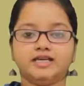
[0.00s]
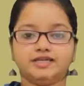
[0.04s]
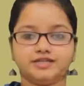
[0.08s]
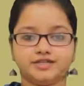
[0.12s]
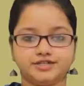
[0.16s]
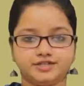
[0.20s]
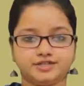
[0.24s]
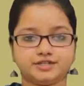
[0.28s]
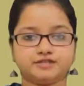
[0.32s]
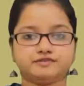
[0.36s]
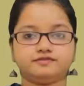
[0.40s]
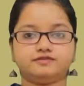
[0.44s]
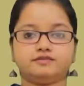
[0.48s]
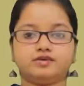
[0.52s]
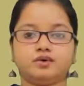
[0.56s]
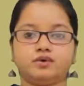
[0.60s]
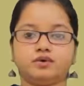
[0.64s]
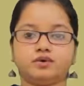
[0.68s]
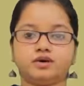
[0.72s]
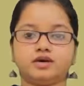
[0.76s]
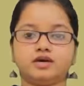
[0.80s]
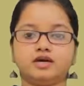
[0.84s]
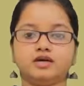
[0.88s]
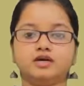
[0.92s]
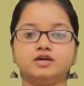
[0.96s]

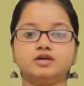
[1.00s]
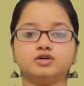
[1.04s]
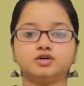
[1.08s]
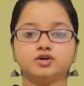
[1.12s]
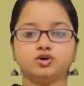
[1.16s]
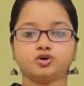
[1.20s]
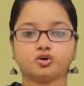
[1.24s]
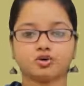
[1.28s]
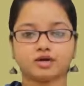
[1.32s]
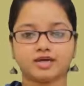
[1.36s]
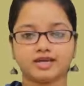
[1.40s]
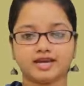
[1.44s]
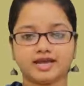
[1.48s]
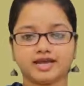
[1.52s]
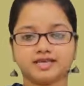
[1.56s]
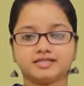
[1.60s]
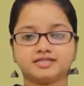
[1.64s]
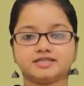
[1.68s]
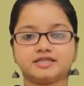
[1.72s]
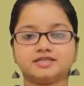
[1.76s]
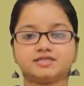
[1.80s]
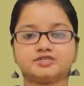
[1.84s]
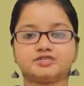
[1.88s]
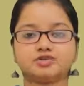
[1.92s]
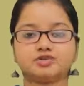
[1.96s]
Therefore,
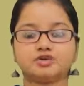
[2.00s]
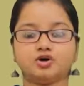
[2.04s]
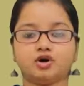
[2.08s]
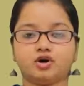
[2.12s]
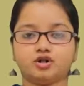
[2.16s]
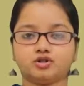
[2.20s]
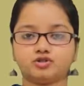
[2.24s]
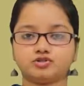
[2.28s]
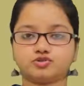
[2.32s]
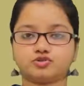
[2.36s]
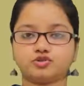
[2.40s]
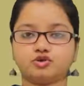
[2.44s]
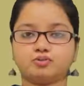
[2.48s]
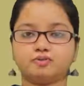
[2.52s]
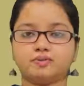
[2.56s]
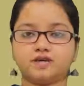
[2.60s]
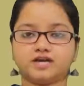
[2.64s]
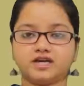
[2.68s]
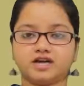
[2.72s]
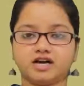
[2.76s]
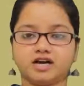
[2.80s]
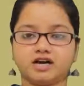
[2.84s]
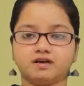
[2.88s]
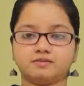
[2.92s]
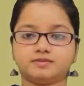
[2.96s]
localization also
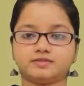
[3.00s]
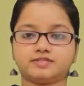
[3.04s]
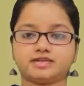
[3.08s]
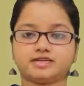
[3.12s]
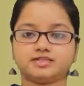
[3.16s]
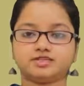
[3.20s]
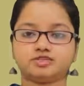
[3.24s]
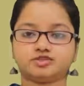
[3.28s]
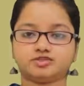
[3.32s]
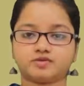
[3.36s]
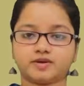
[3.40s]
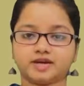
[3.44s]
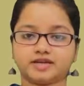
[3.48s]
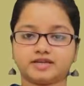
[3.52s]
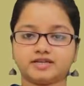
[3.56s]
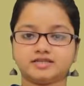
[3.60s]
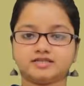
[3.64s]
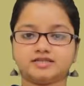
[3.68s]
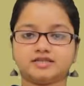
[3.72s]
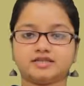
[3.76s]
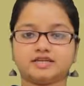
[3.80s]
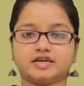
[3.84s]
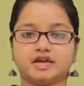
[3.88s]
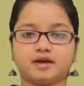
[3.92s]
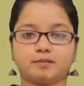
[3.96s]
becomes a
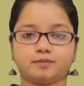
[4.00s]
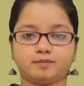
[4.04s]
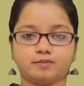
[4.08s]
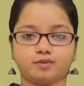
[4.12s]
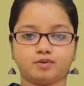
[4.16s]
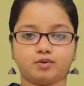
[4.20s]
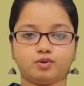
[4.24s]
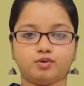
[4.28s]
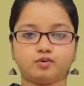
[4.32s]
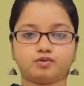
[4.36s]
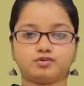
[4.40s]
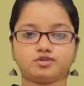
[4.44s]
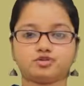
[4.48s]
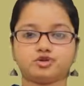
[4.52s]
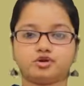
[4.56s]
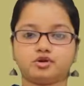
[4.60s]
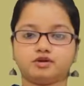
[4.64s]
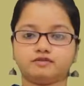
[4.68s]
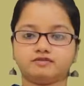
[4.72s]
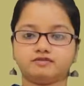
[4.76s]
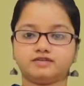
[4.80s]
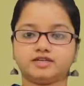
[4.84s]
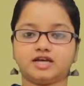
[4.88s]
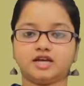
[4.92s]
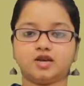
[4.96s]
strategic approach
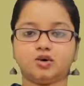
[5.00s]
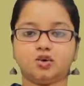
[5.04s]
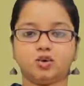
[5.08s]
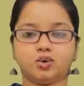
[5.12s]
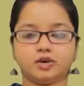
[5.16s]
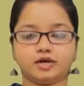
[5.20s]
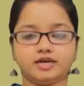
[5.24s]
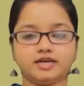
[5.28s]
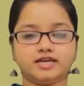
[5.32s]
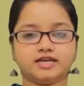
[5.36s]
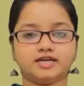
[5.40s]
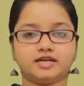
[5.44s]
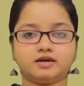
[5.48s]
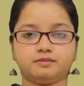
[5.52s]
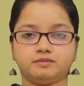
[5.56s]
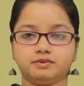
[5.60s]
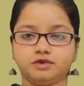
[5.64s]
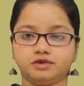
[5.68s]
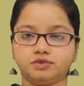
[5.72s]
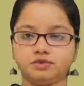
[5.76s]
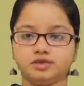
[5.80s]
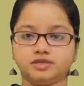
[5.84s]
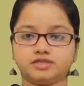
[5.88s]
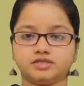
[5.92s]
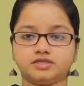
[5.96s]
of the local
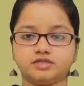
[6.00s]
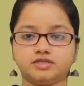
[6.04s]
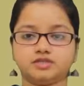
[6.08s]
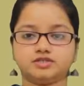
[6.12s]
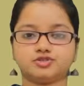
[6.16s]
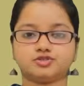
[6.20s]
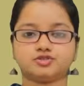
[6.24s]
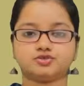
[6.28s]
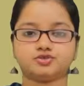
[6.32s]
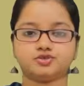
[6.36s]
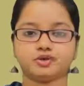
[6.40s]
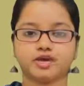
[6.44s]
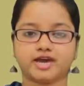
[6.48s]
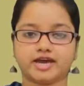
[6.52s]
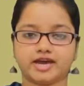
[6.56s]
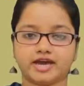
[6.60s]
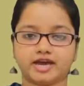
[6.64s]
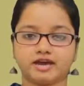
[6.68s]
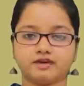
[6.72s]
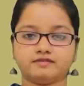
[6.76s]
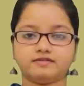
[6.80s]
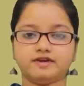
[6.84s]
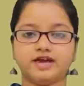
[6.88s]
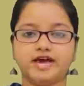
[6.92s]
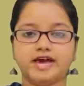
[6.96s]
communities to
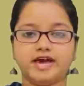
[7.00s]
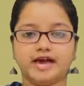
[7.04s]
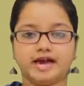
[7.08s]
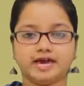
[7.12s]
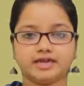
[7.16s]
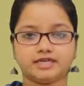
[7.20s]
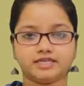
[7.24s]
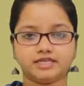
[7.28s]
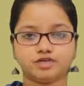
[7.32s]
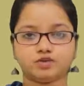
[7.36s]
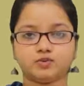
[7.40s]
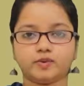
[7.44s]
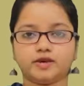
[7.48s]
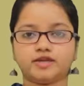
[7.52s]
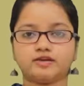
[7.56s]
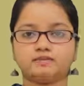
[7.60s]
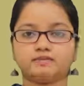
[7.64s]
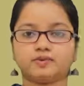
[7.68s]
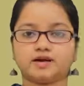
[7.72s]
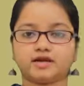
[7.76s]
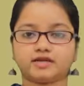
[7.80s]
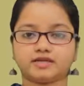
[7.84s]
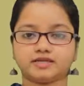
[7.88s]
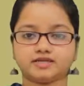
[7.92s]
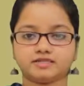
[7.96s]
have adequate
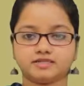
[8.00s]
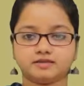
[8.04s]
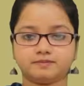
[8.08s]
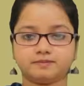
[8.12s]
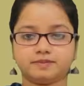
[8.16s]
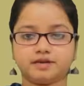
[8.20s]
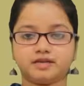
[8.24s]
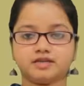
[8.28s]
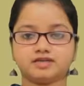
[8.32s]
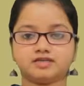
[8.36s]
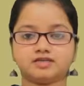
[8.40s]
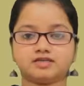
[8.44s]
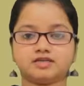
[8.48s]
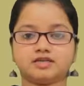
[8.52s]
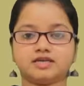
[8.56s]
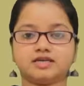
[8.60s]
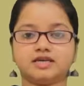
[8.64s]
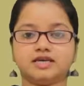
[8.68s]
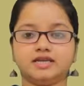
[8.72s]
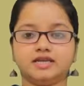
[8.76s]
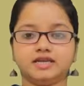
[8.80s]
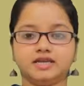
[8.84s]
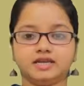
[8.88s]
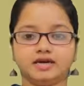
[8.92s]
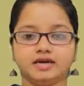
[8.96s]
participation
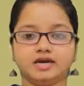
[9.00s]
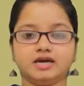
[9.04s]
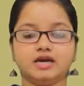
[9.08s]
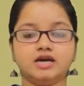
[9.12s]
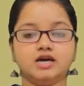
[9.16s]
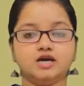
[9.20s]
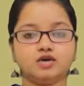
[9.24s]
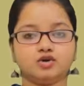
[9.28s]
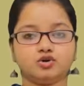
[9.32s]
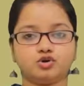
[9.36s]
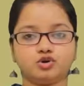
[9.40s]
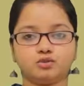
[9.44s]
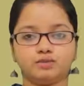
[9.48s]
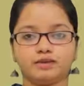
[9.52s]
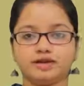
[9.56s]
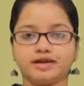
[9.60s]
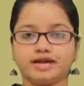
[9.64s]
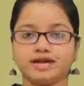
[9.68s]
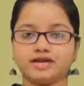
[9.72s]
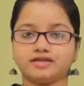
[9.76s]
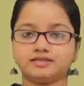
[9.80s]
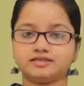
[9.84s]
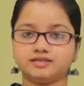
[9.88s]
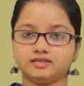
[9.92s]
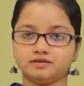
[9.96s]
in the
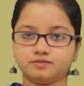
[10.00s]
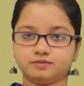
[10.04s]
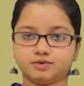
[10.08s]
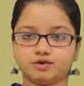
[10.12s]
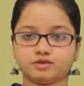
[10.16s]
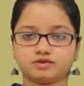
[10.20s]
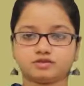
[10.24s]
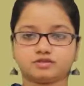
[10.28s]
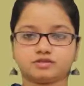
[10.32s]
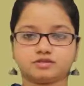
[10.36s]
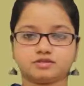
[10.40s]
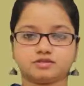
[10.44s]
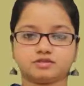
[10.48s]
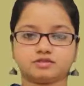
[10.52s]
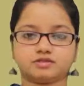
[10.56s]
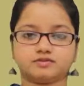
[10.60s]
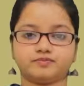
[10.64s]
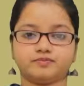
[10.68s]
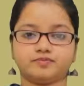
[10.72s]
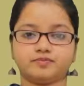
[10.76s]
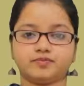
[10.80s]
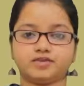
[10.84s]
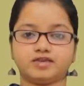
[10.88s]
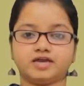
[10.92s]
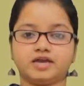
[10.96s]
globalizing process.
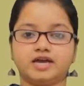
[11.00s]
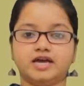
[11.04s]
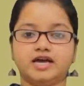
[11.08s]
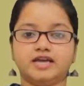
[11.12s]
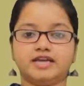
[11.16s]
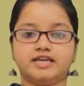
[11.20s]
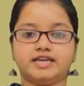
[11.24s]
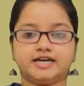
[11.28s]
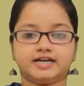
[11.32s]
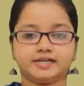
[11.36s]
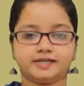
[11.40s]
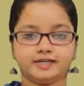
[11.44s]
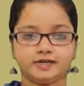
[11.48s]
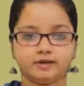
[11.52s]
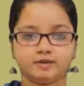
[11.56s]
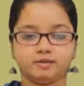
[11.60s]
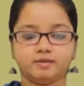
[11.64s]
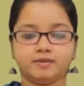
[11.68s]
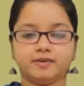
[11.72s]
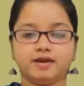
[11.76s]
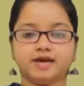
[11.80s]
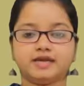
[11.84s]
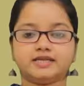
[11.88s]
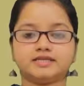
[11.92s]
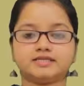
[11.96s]
The
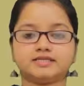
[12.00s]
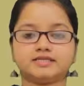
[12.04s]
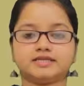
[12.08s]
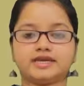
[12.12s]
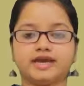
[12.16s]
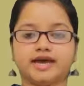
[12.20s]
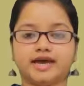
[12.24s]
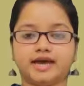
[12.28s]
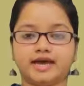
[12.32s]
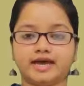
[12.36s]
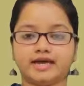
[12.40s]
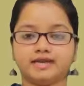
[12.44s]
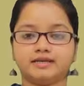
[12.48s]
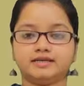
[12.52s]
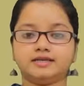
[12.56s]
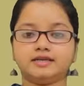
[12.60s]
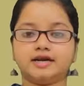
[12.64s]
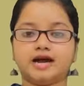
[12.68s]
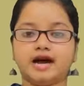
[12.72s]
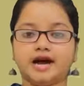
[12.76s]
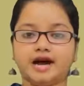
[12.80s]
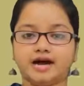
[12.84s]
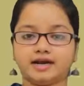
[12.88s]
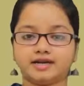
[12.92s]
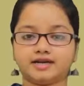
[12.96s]
governments and
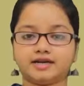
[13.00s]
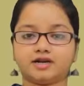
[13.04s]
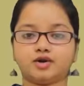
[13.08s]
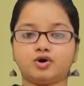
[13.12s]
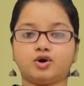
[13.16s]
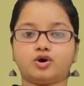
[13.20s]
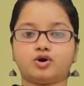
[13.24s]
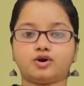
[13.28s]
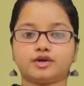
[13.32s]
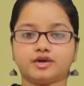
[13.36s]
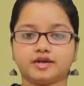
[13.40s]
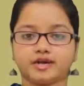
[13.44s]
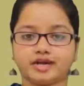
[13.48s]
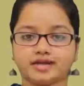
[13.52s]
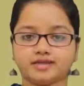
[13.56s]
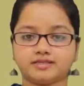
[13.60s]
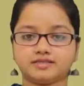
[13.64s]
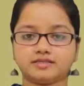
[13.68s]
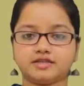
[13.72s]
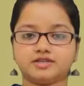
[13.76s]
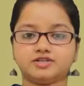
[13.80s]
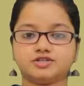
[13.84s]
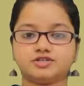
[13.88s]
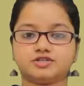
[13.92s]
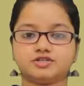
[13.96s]
other
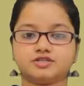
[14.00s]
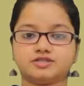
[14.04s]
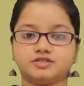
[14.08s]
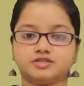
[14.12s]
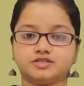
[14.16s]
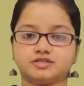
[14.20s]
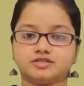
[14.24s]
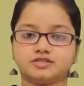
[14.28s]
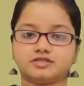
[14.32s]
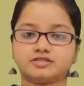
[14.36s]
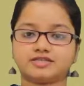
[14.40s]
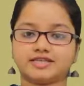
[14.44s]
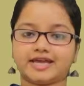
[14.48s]
organizations